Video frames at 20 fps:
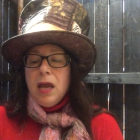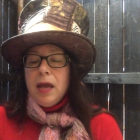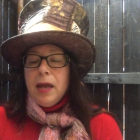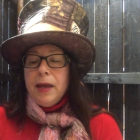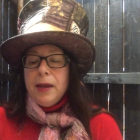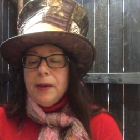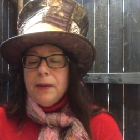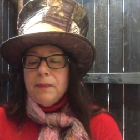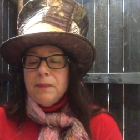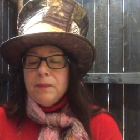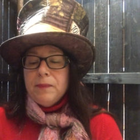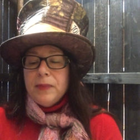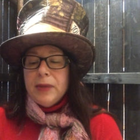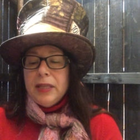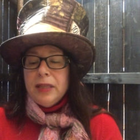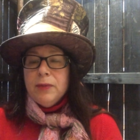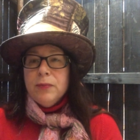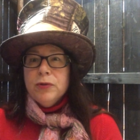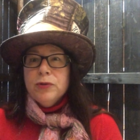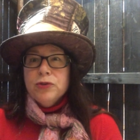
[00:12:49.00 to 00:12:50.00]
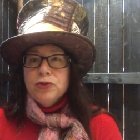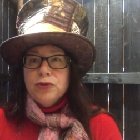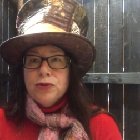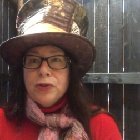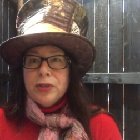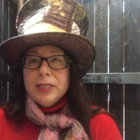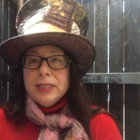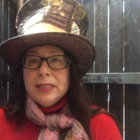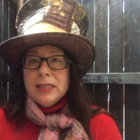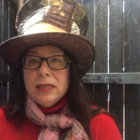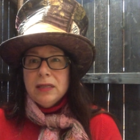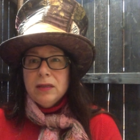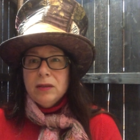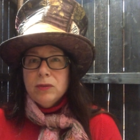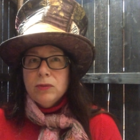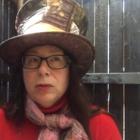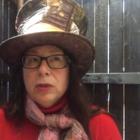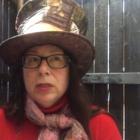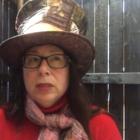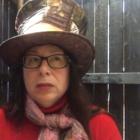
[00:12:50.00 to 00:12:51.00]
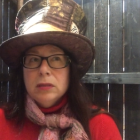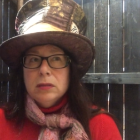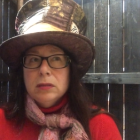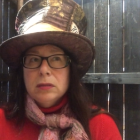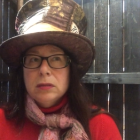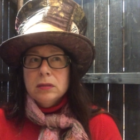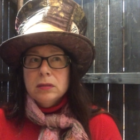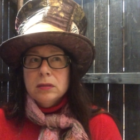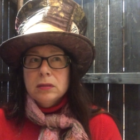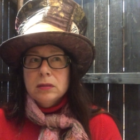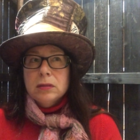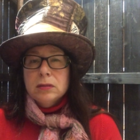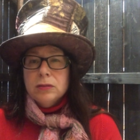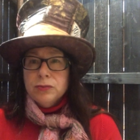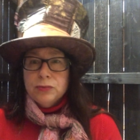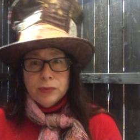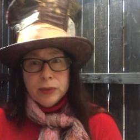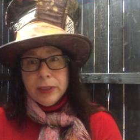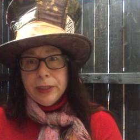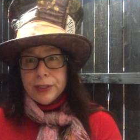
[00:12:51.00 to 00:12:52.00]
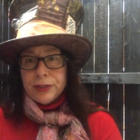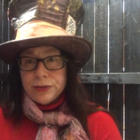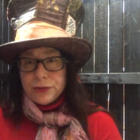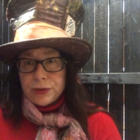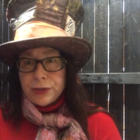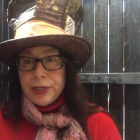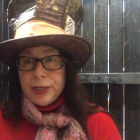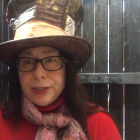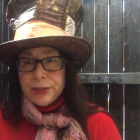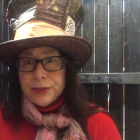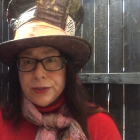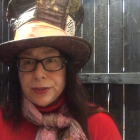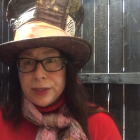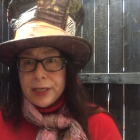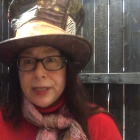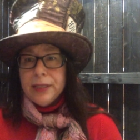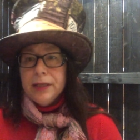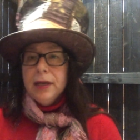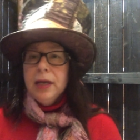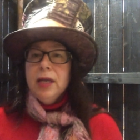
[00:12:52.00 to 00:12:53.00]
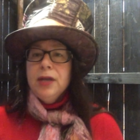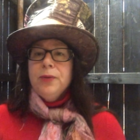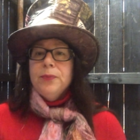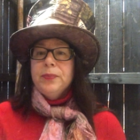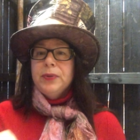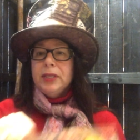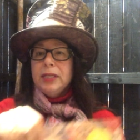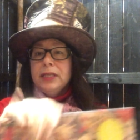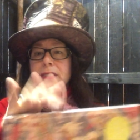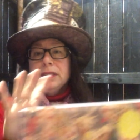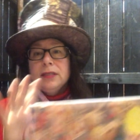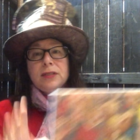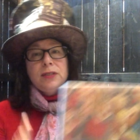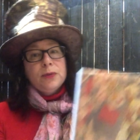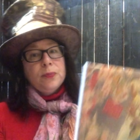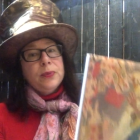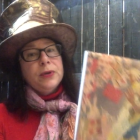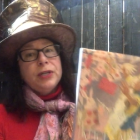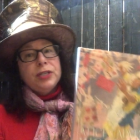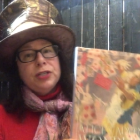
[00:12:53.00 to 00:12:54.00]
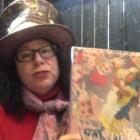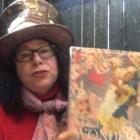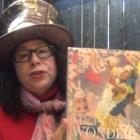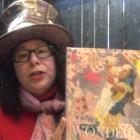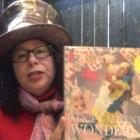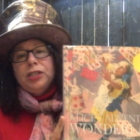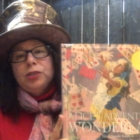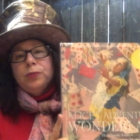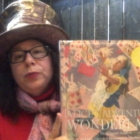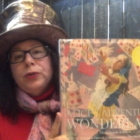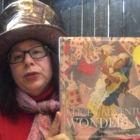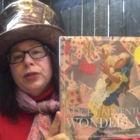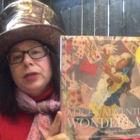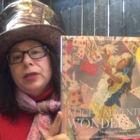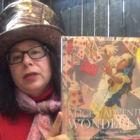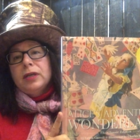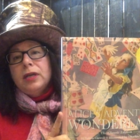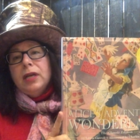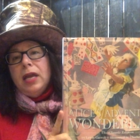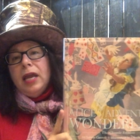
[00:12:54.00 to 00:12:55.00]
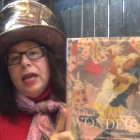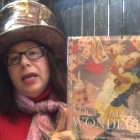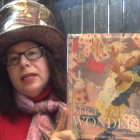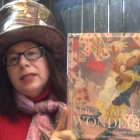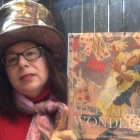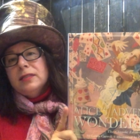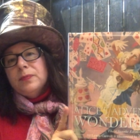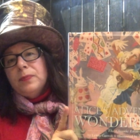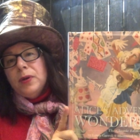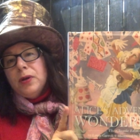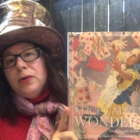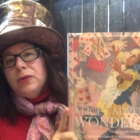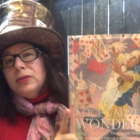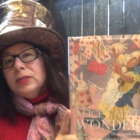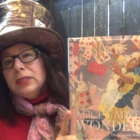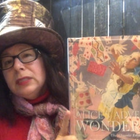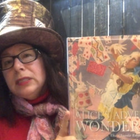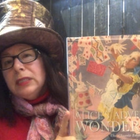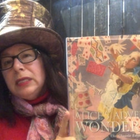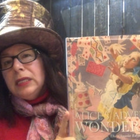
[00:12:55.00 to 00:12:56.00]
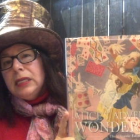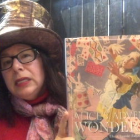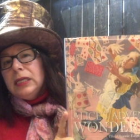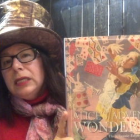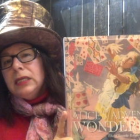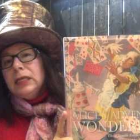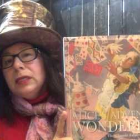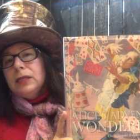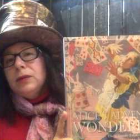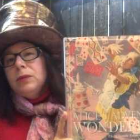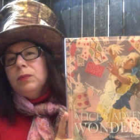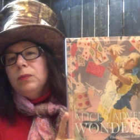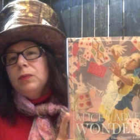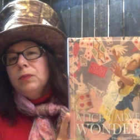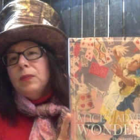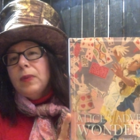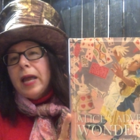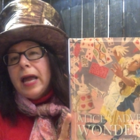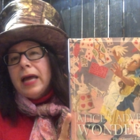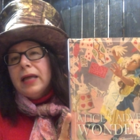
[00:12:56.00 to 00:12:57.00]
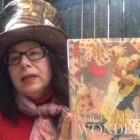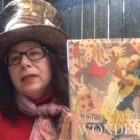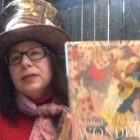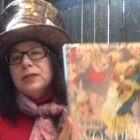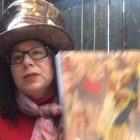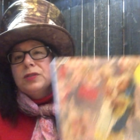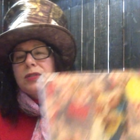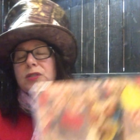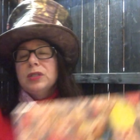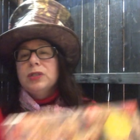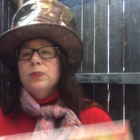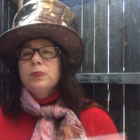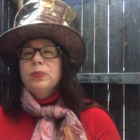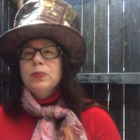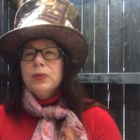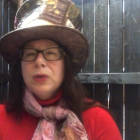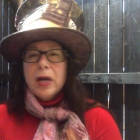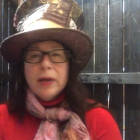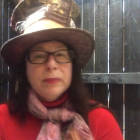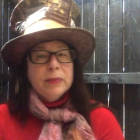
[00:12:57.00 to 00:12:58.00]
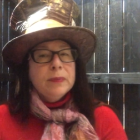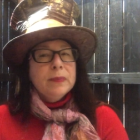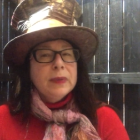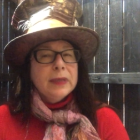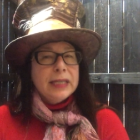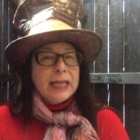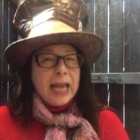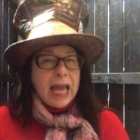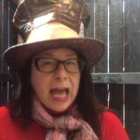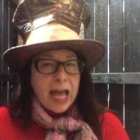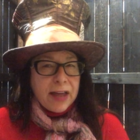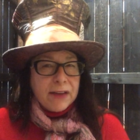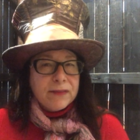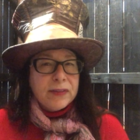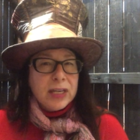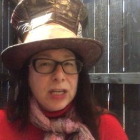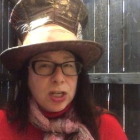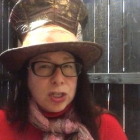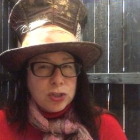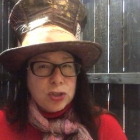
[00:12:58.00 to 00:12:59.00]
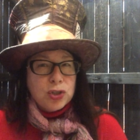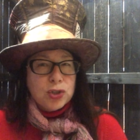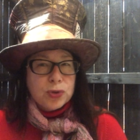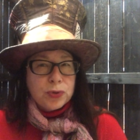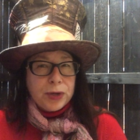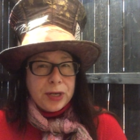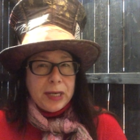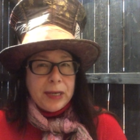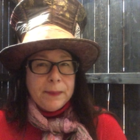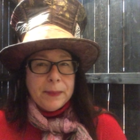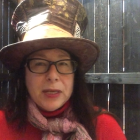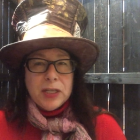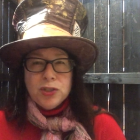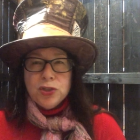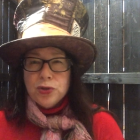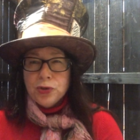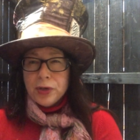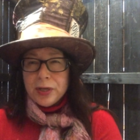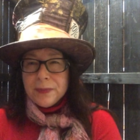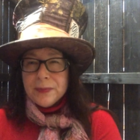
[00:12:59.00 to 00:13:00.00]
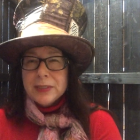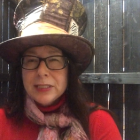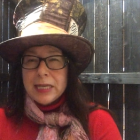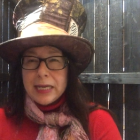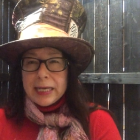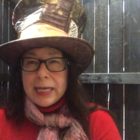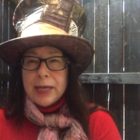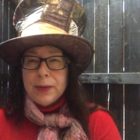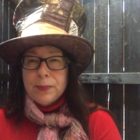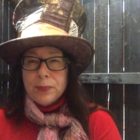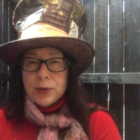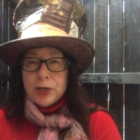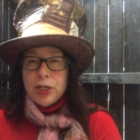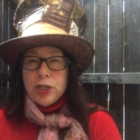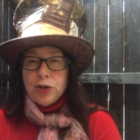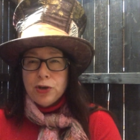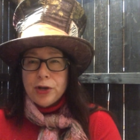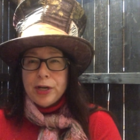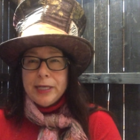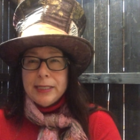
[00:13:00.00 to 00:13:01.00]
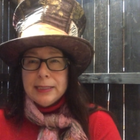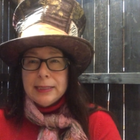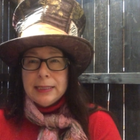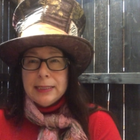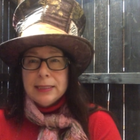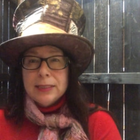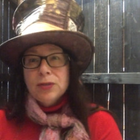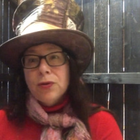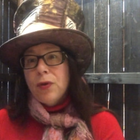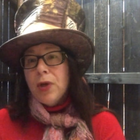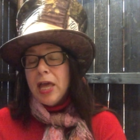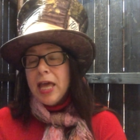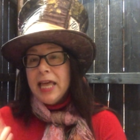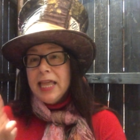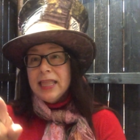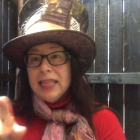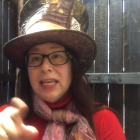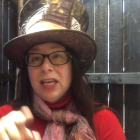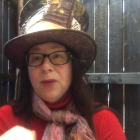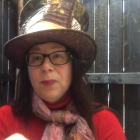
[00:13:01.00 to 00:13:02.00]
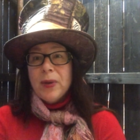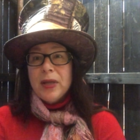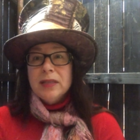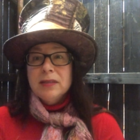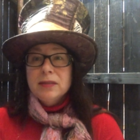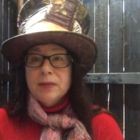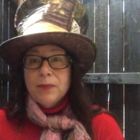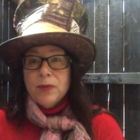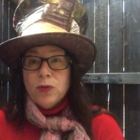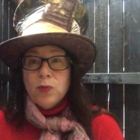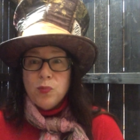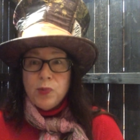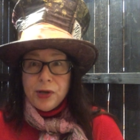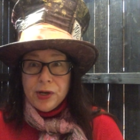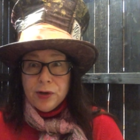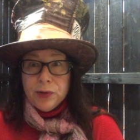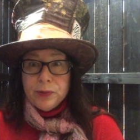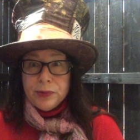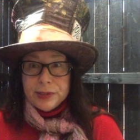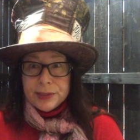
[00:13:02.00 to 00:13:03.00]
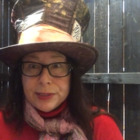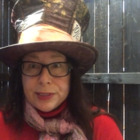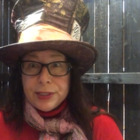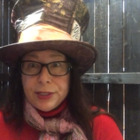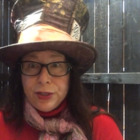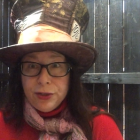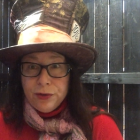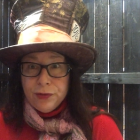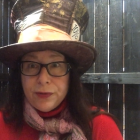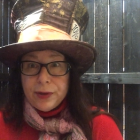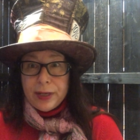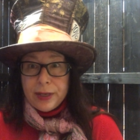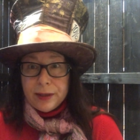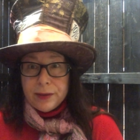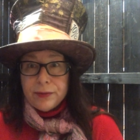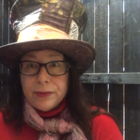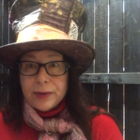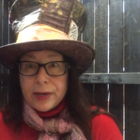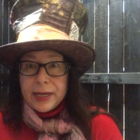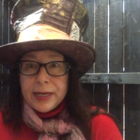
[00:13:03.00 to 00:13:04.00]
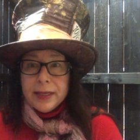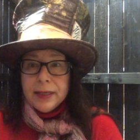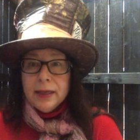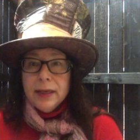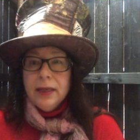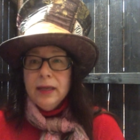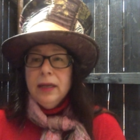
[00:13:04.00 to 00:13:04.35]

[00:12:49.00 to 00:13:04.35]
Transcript: Um, and the most recent was really strange, right? But this is a pretty strange book. And supposedly Alice is probably having a dream, and dreams can get pretty crazy. So think about some of the weird ones that you've had, right?